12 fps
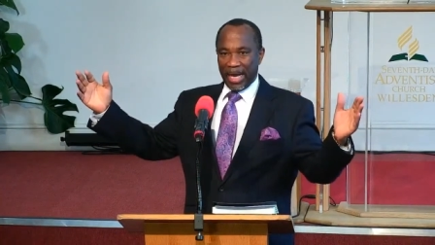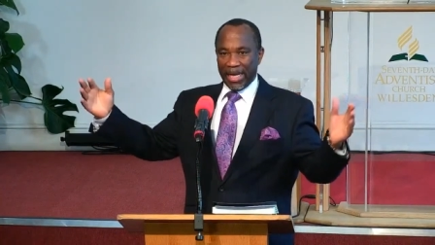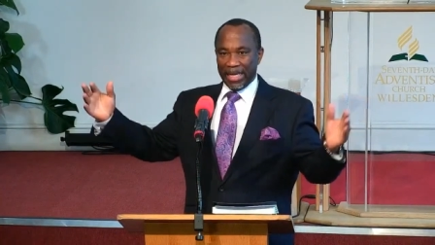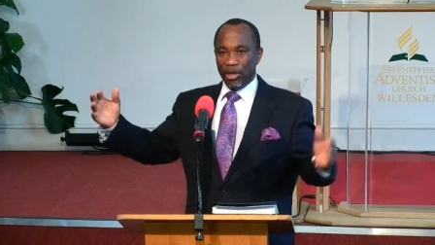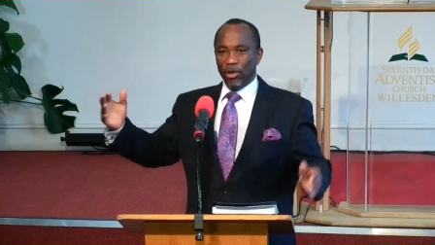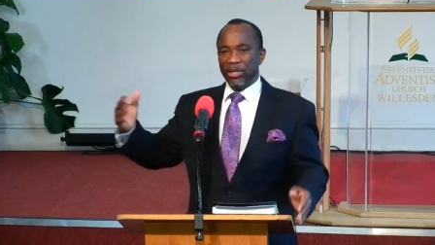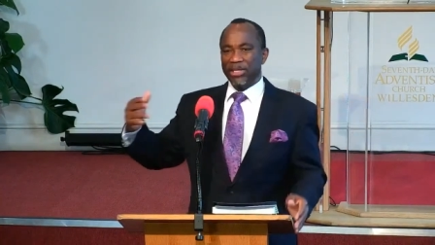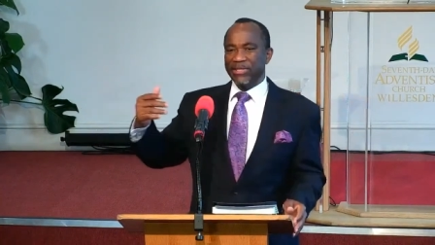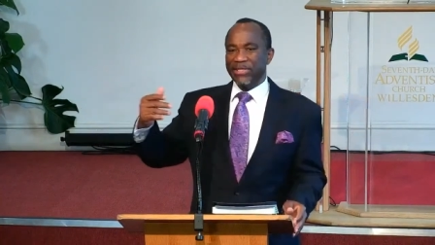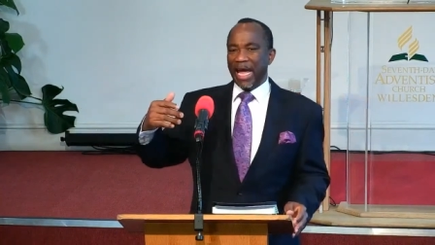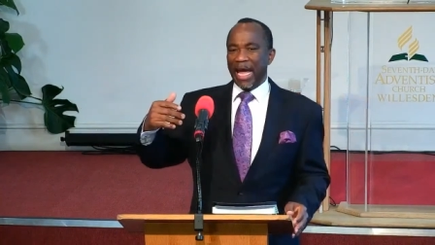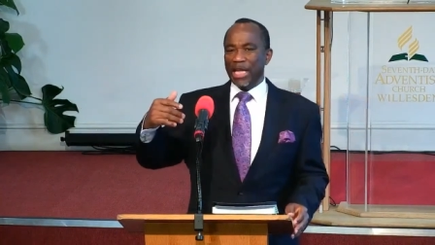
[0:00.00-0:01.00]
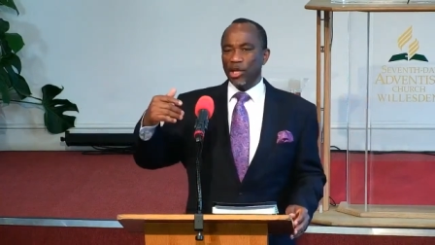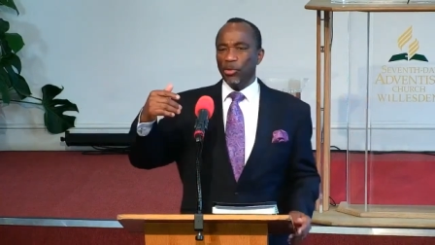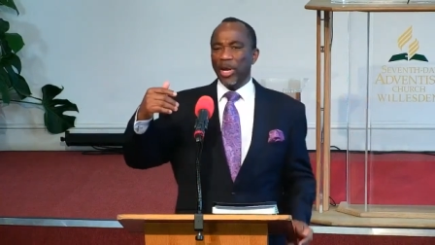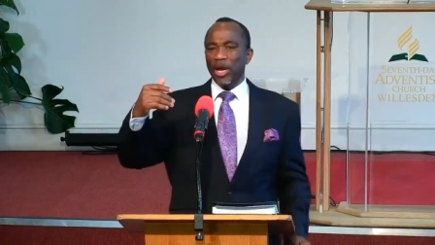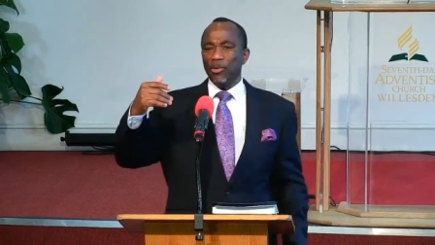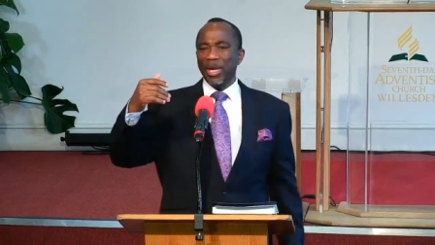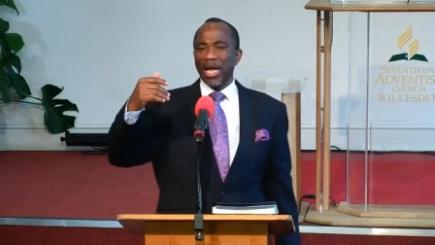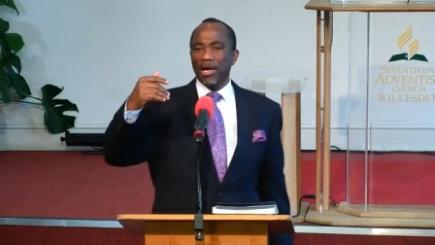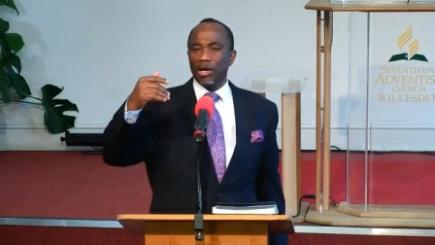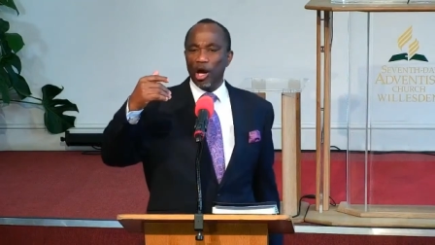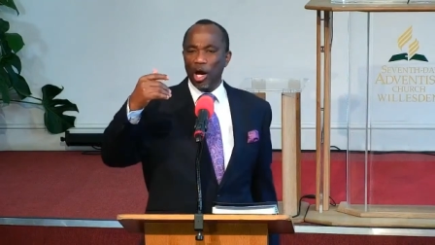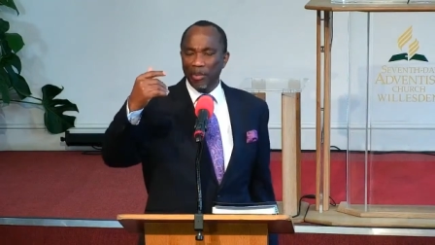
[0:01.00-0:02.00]
And he understands where we
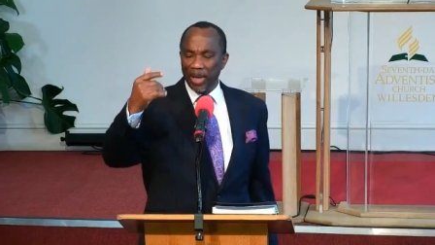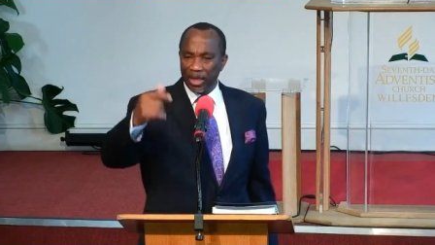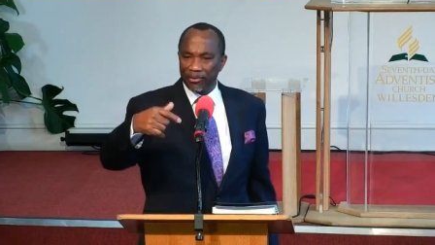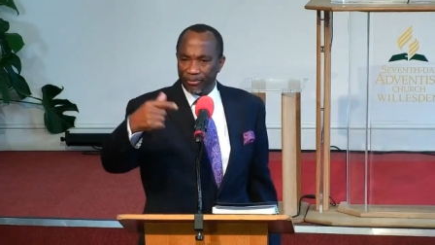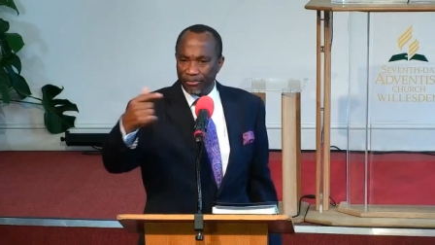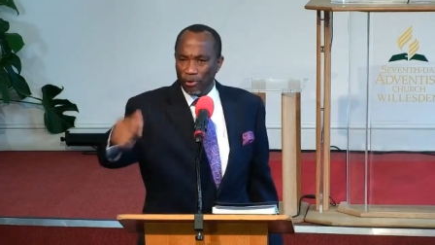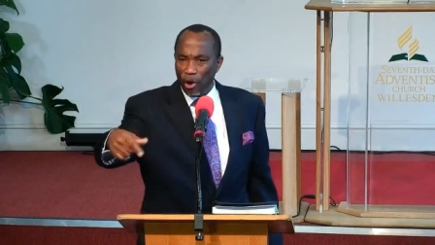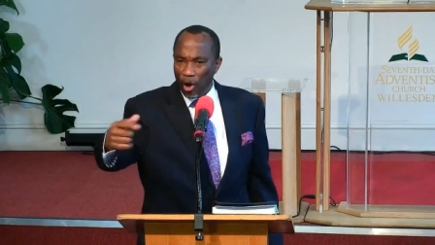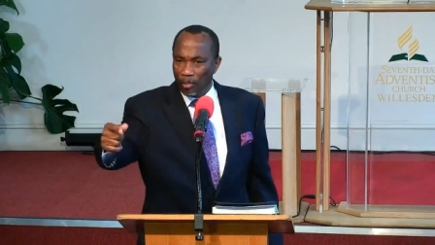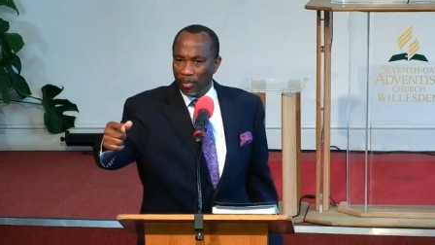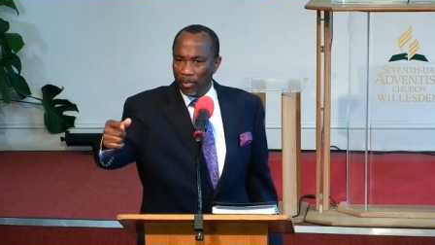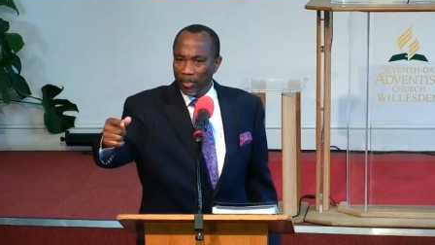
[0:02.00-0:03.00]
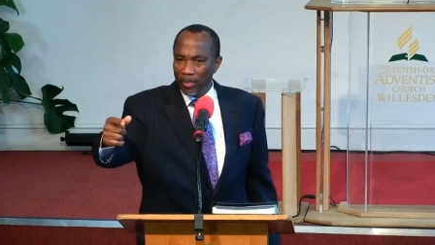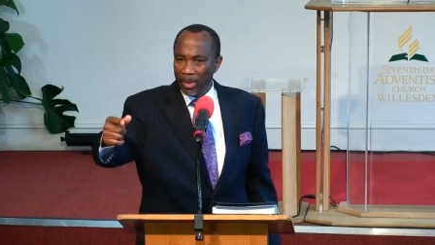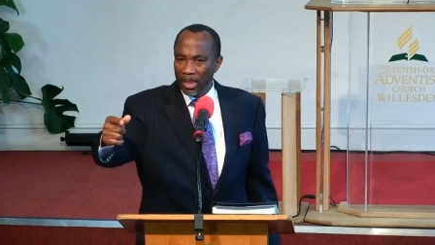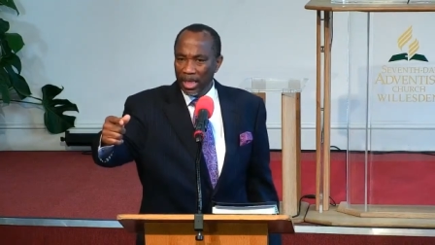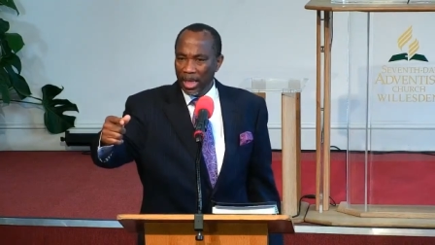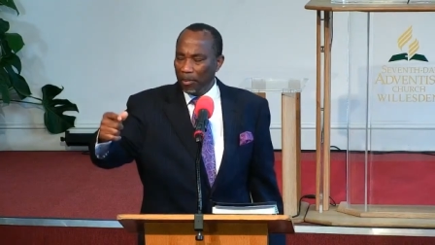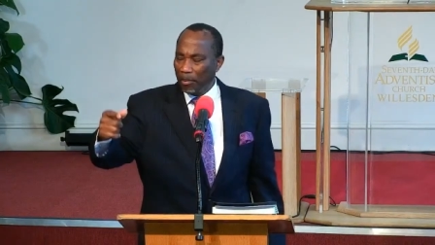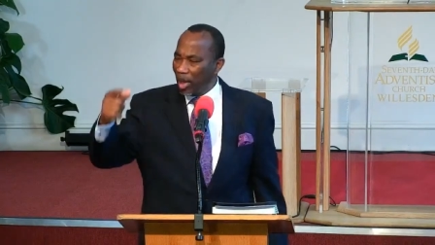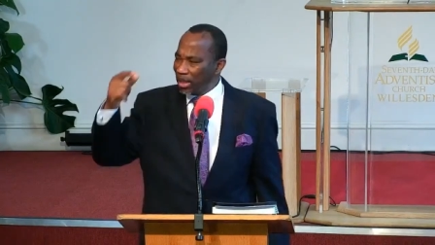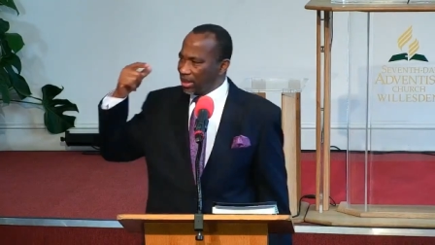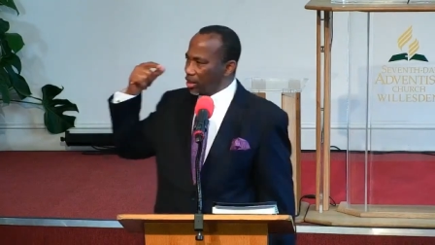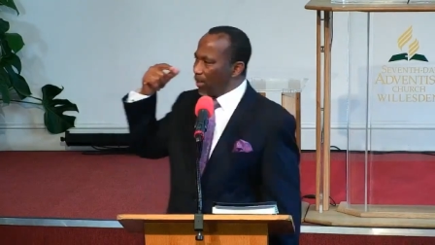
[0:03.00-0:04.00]
are coming from.
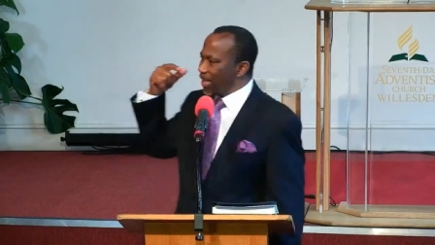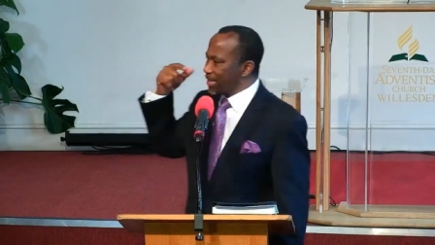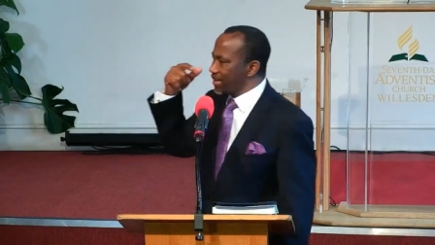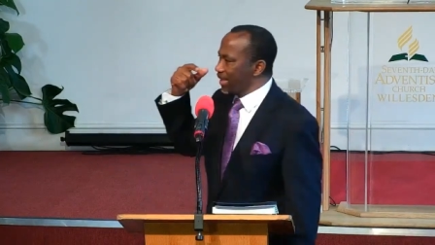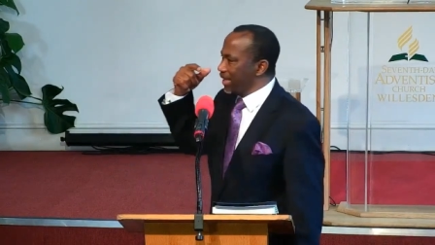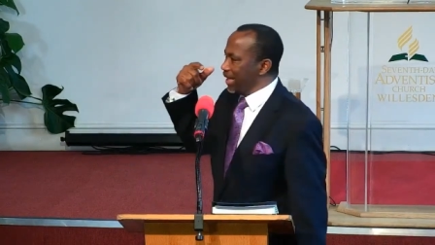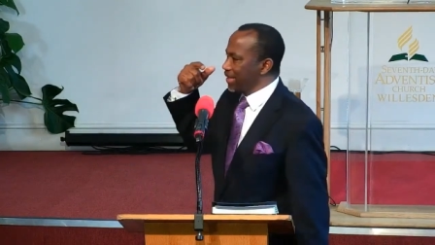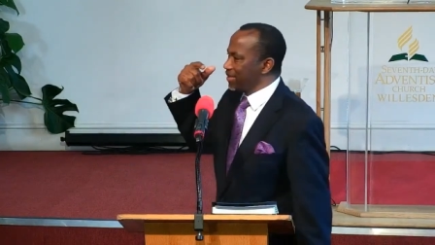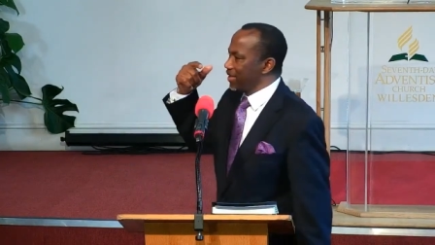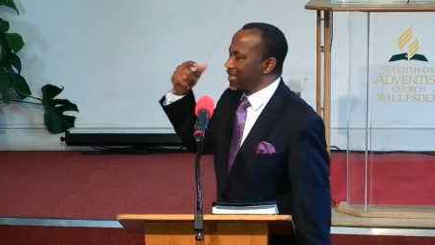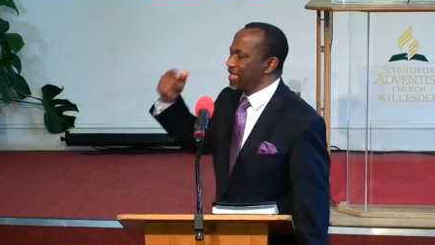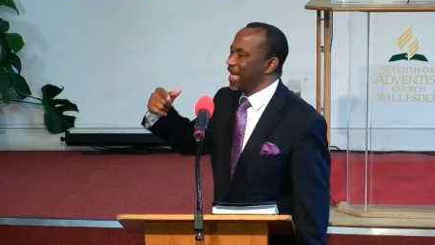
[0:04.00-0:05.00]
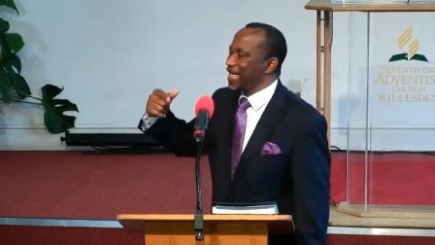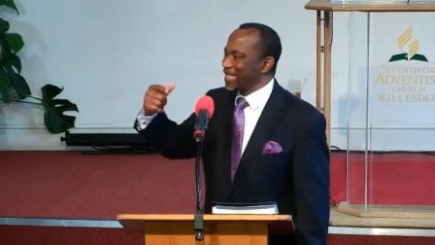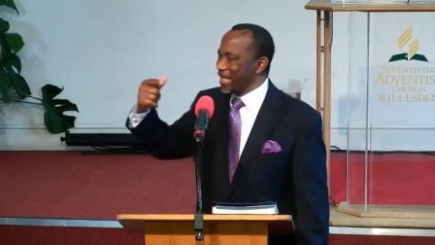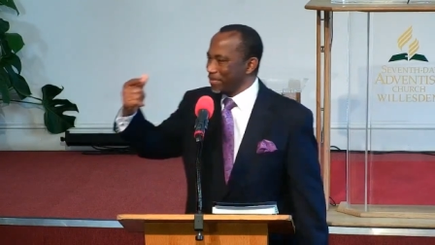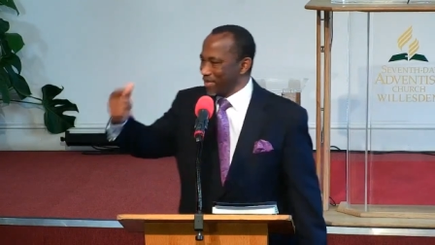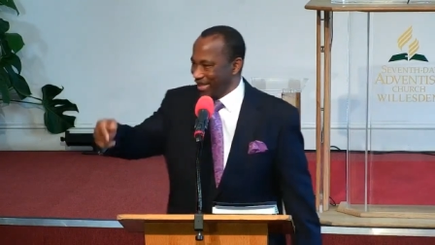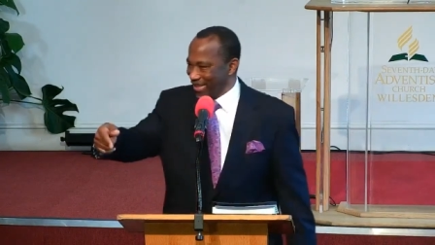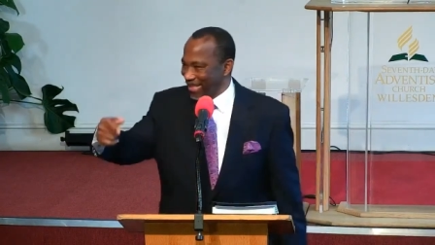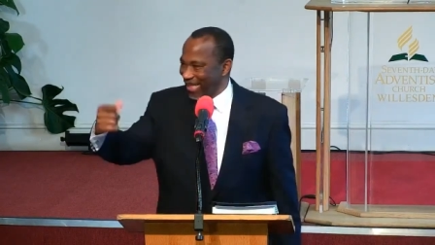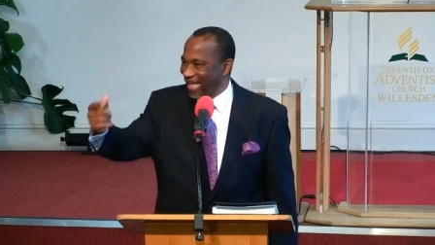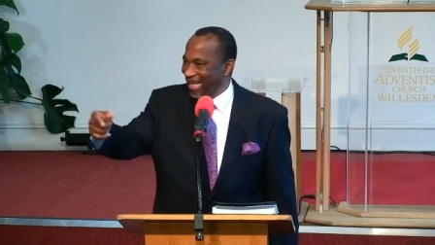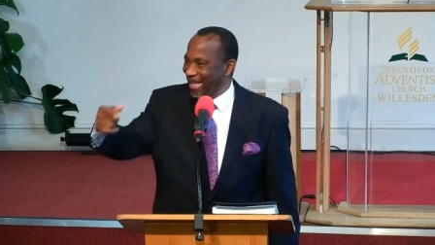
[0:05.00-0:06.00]
But the question is, does he accept it?